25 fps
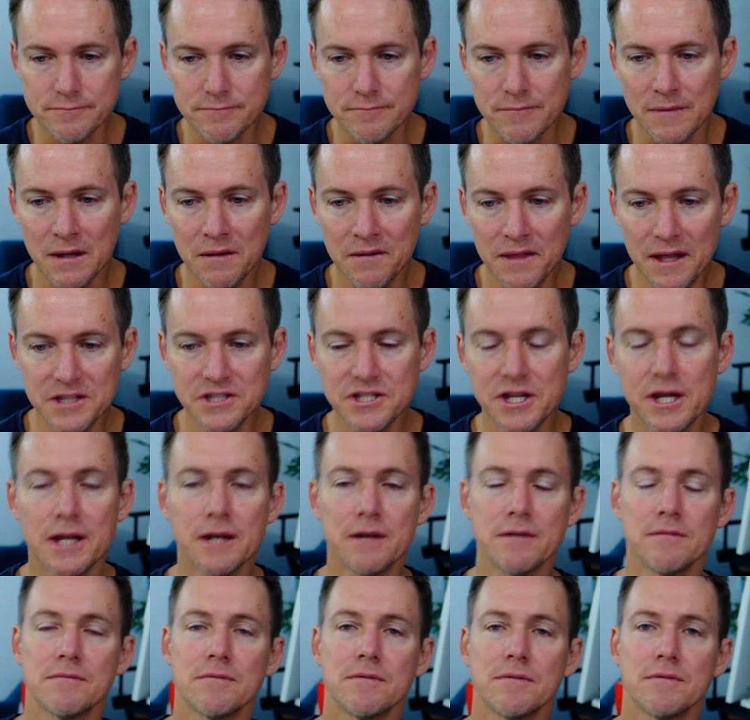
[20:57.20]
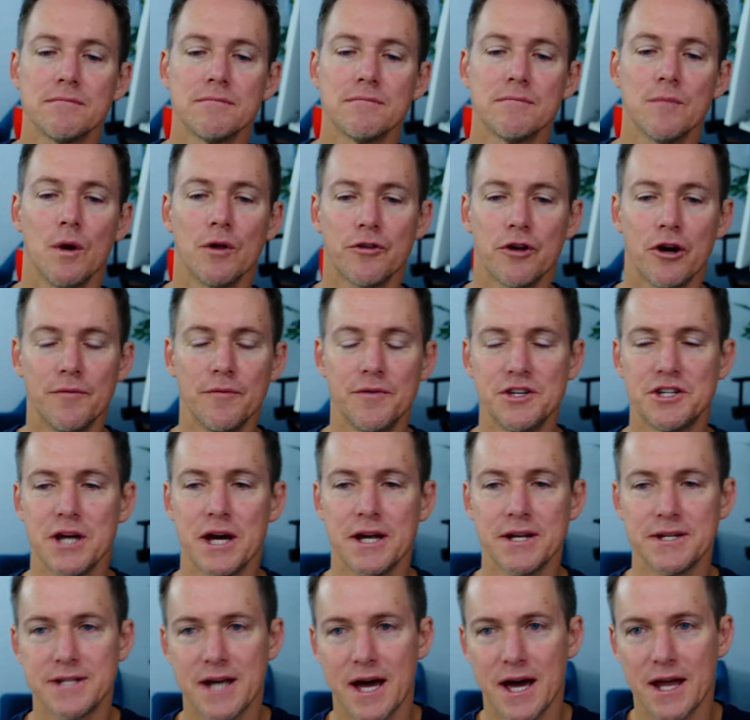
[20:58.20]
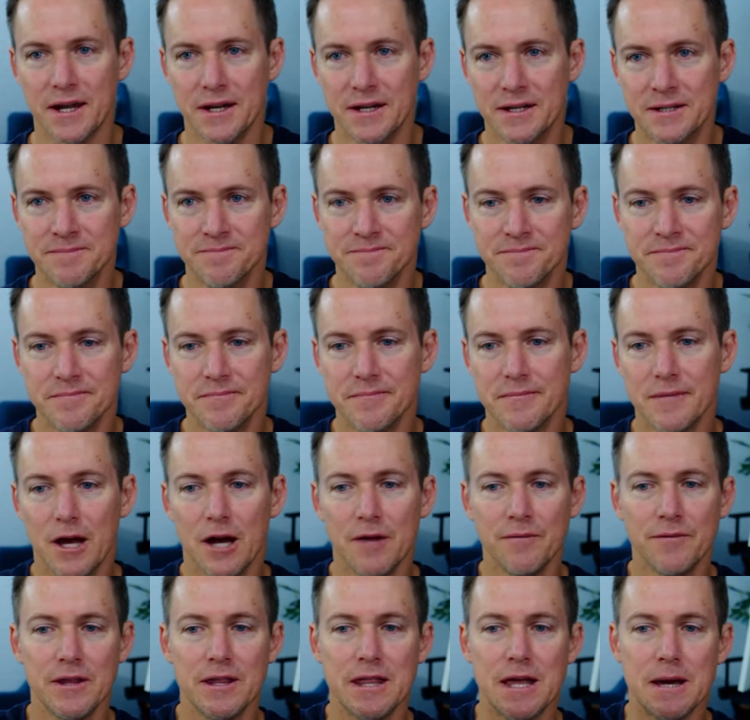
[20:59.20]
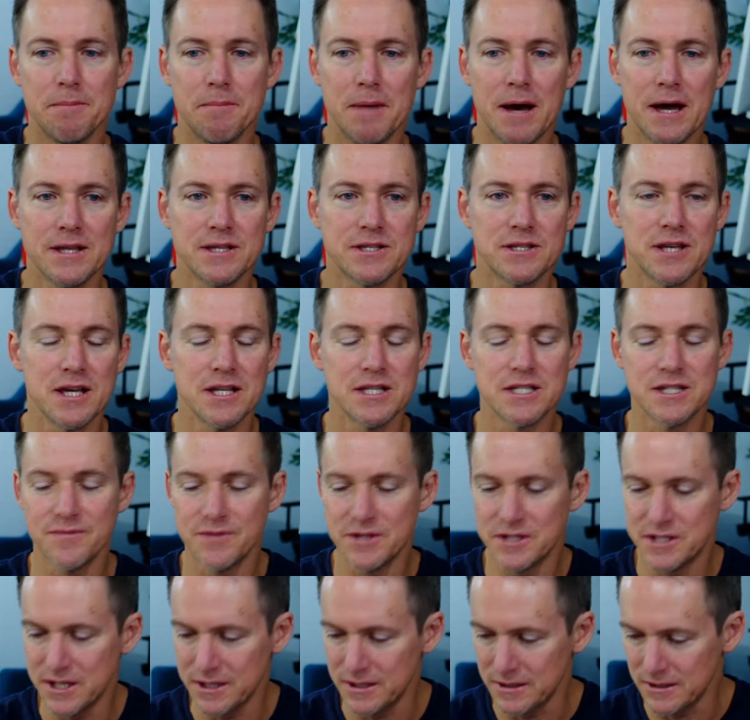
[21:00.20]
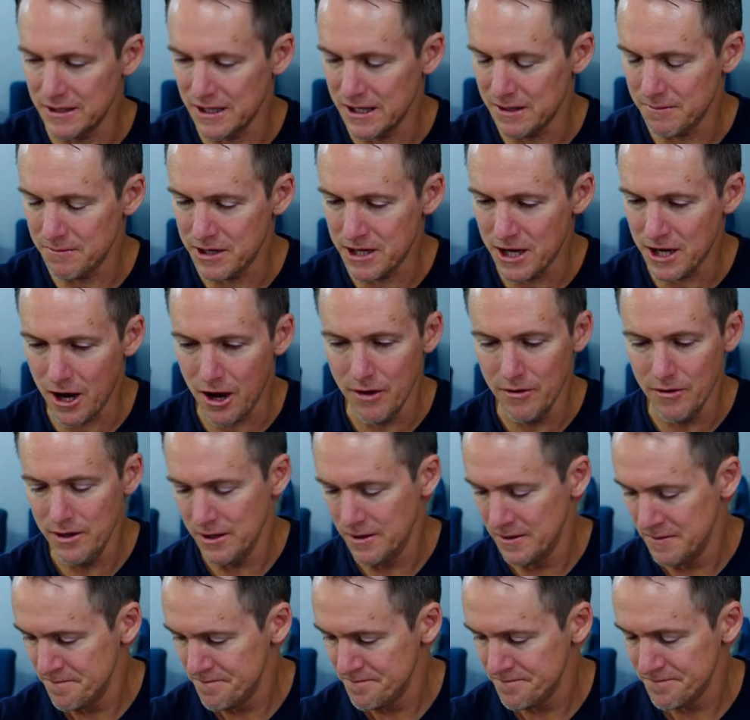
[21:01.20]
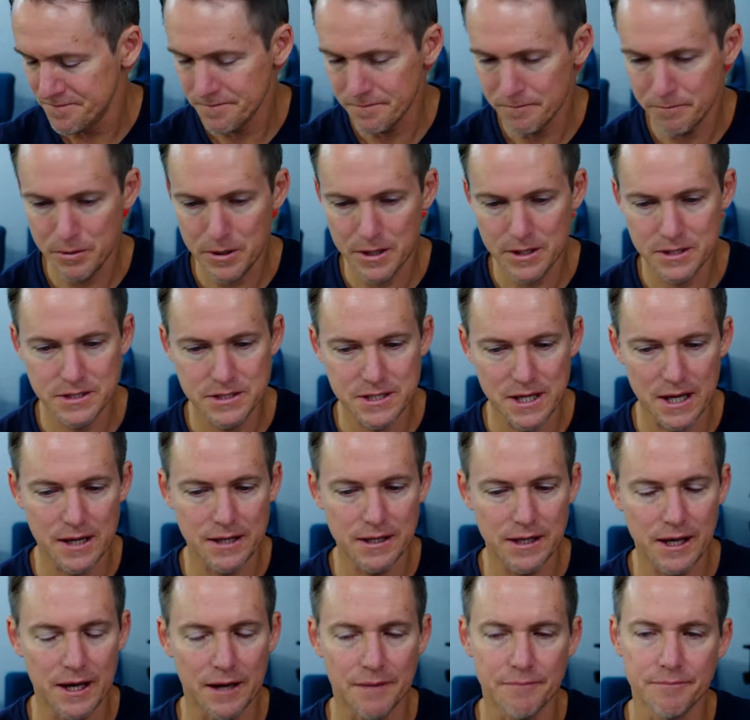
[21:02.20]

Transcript: that's it. Wealth Coffee Chat done. Hopefully that made sense. If it didn't, let me know. But yeah,